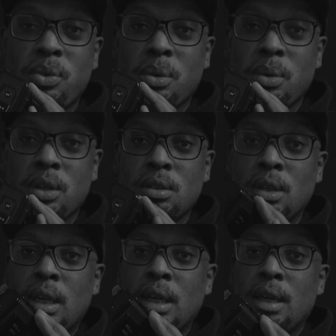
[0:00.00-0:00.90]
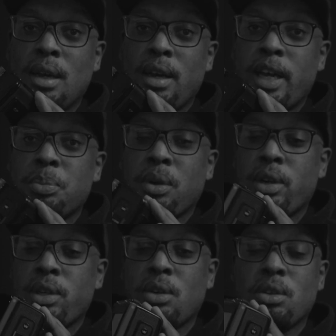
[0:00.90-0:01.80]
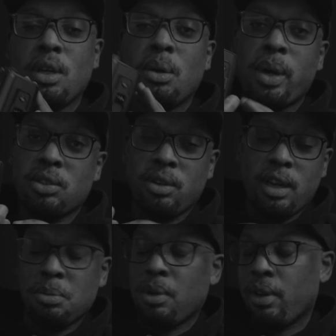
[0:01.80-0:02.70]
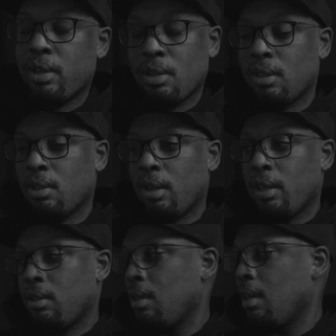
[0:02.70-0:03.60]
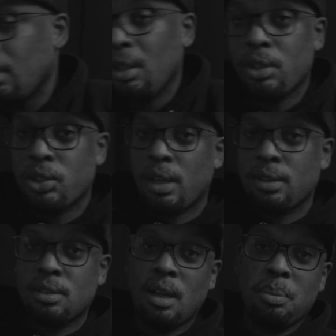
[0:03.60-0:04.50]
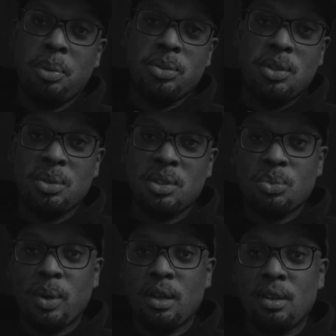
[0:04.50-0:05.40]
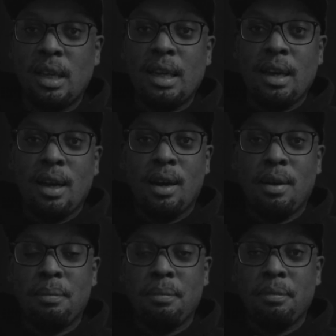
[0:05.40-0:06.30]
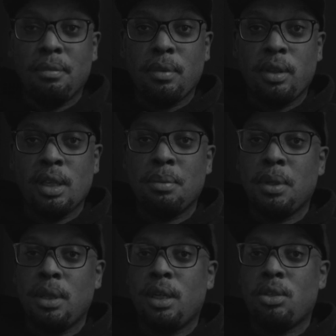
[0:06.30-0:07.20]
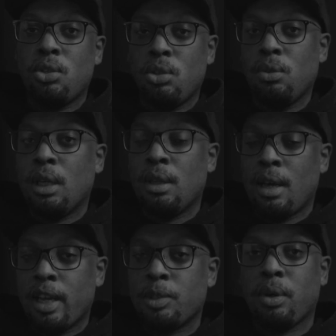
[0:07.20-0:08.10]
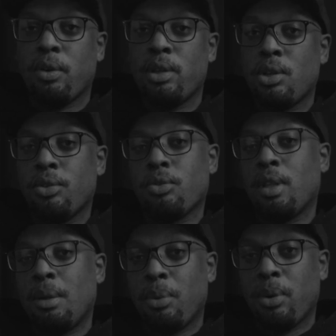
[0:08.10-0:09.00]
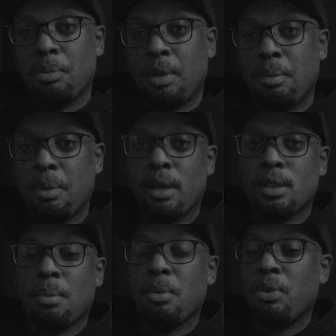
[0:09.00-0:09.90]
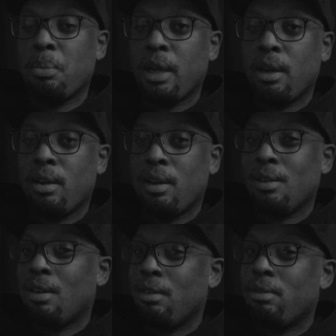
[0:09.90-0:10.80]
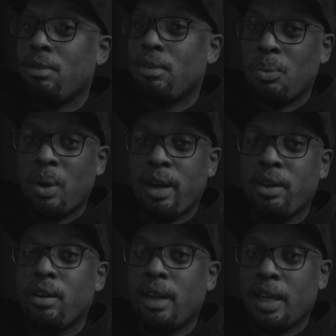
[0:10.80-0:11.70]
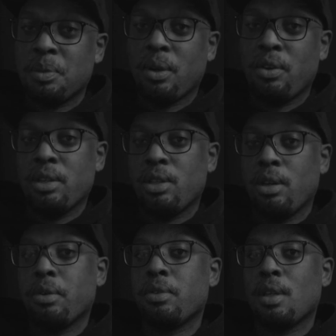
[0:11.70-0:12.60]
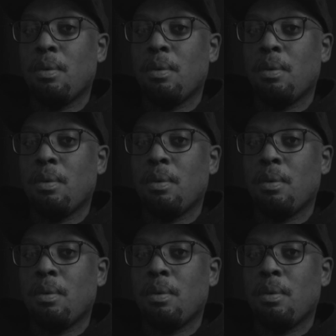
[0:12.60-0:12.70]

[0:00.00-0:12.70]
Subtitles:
to 1 aspect ratio. You get a widescreen aspect ratio. That's all it is. The shots, I'll post those as well. The ability to shoot in that aspect ratio is really important to me because I'm a filmmaker and I love wider aspect ratios.